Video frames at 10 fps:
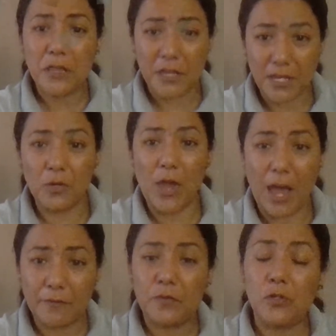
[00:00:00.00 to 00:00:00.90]
thing you
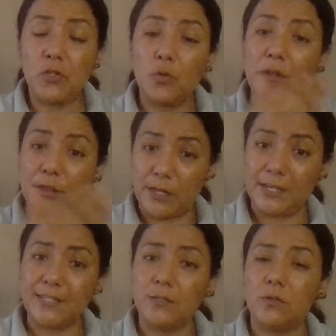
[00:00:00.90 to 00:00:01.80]
have to do with
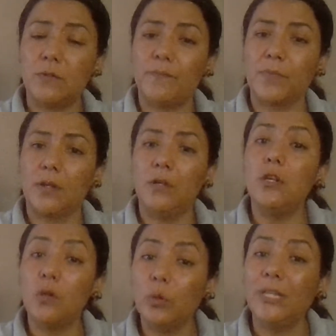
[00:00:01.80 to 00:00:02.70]
this
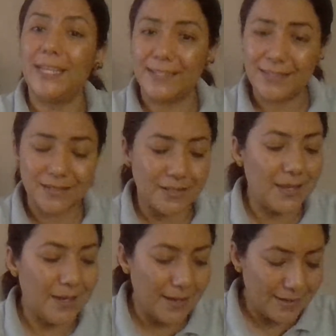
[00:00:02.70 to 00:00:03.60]
new list
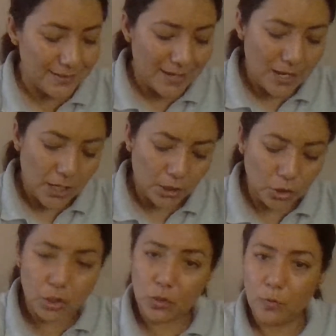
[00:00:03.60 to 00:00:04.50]
is
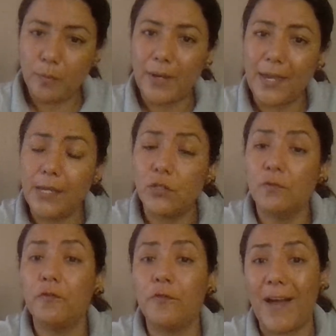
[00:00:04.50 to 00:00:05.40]
do page
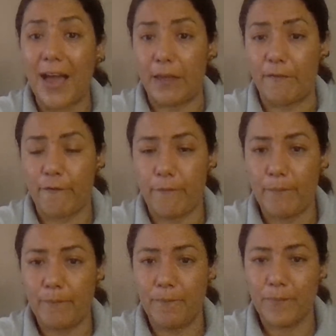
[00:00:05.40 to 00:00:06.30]
5.
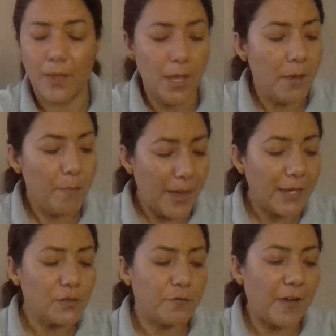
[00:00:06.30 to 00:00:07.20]

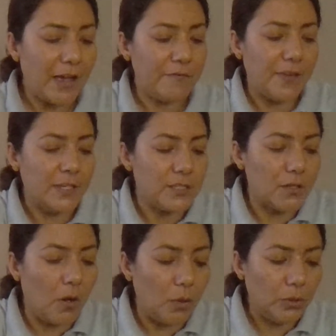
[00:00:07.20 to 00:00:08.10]
Page 5
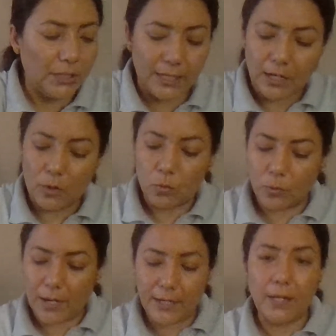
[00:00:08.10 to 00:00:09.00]
is only
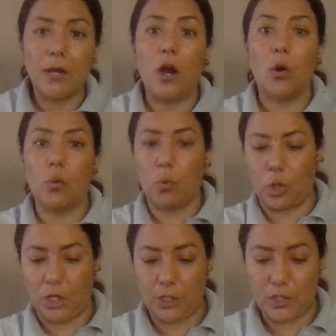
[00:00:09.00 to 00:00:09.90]
writing our
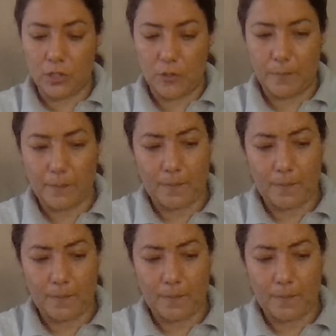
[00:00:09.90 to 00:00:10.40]
words.